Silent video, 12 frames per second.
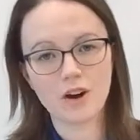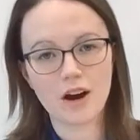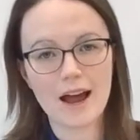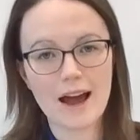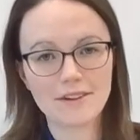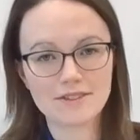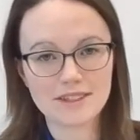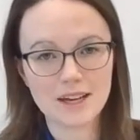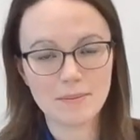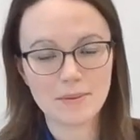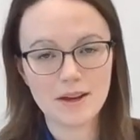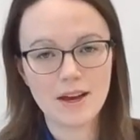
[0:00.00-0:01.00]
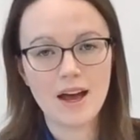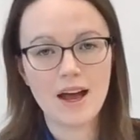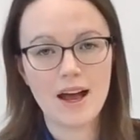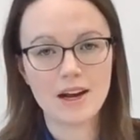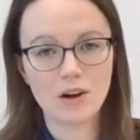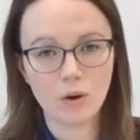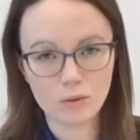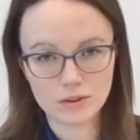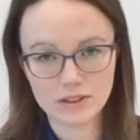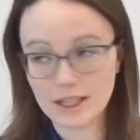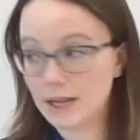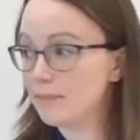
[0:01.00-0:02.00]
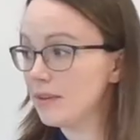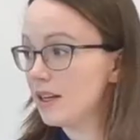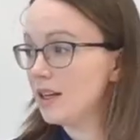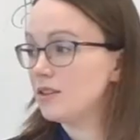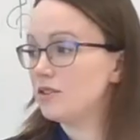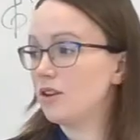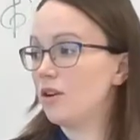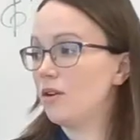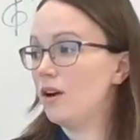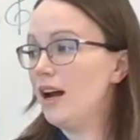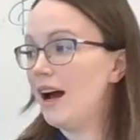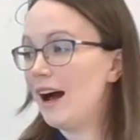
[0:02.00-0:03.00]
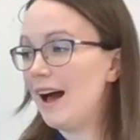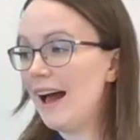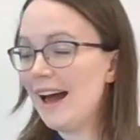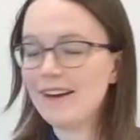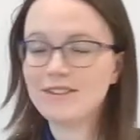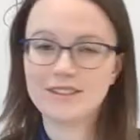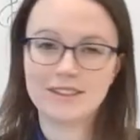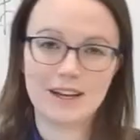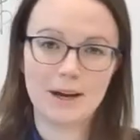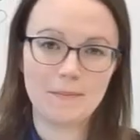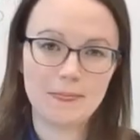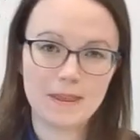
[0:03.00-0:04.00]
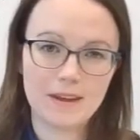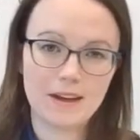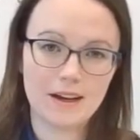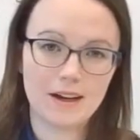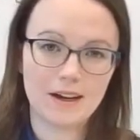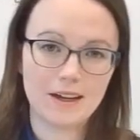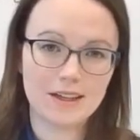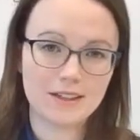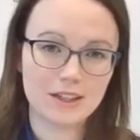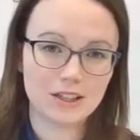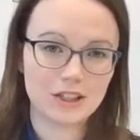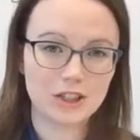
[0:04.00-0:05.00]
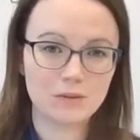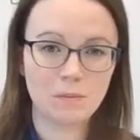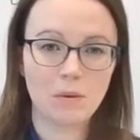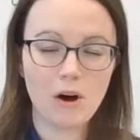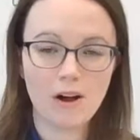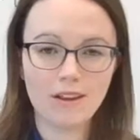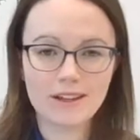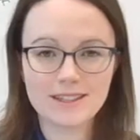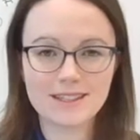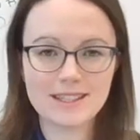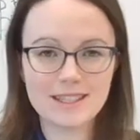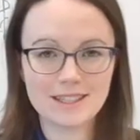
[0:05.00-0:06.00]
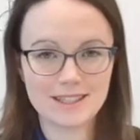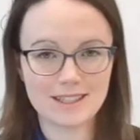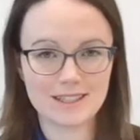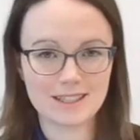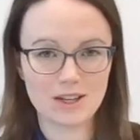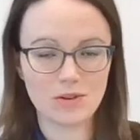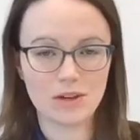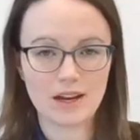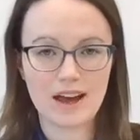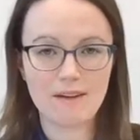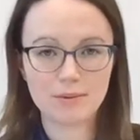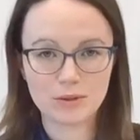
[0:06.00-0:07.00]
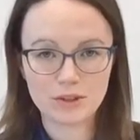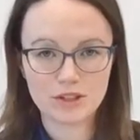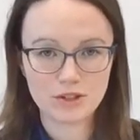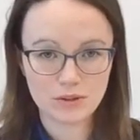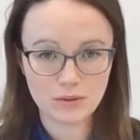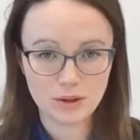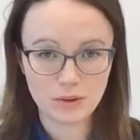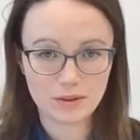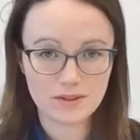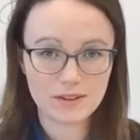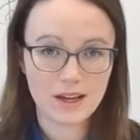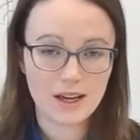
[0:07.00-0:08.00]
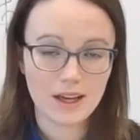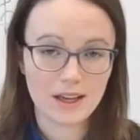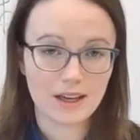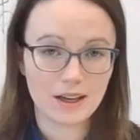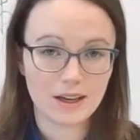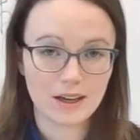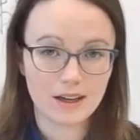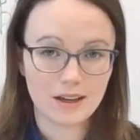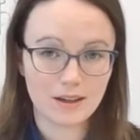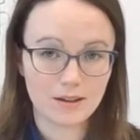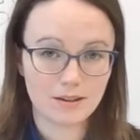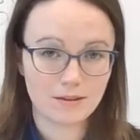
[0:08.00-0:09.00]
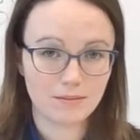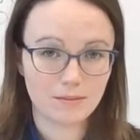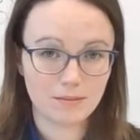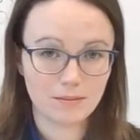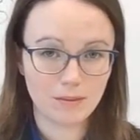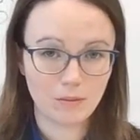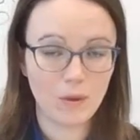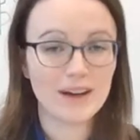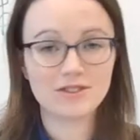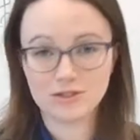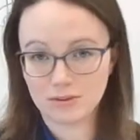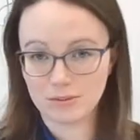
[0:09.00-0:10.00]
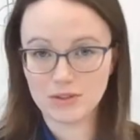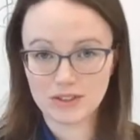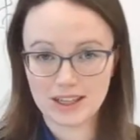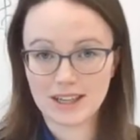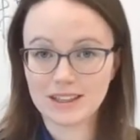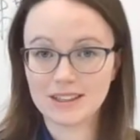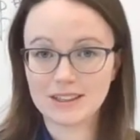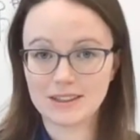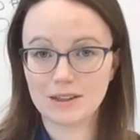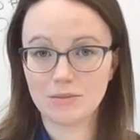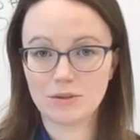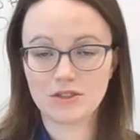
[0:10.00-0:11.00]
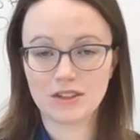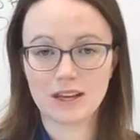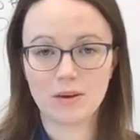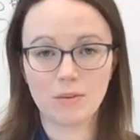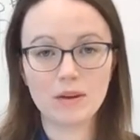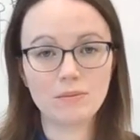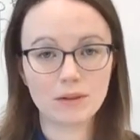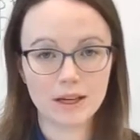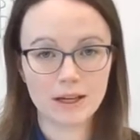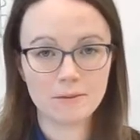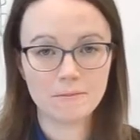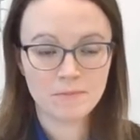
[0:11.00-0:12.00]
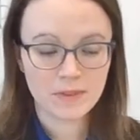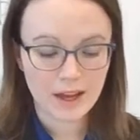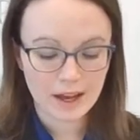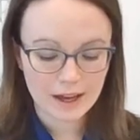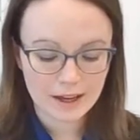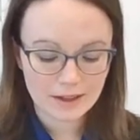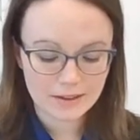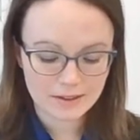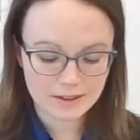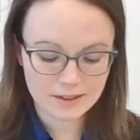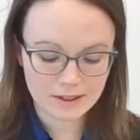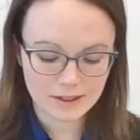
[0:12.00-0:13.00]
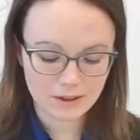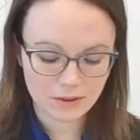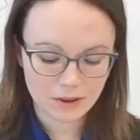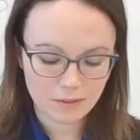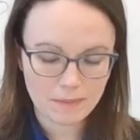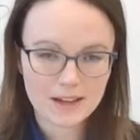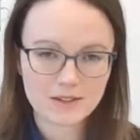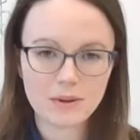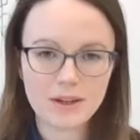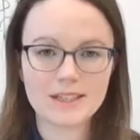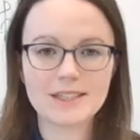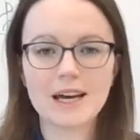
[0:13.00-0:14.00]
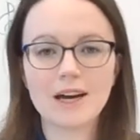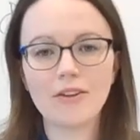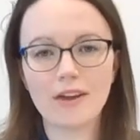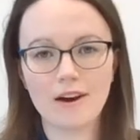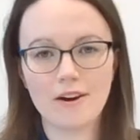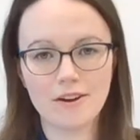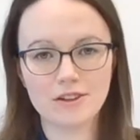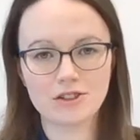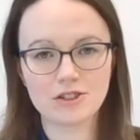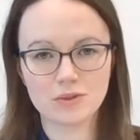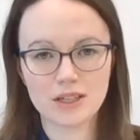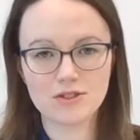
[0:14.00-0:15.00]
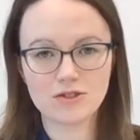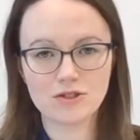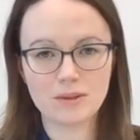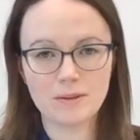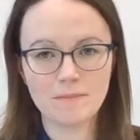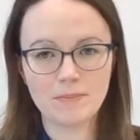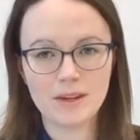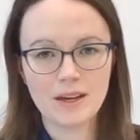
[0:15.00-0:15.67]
are half step and whole step. So a half step is the smallest distance that you can have between two notes in Western music, at least, in the music that we play. And the best way to tell that on a string instrument,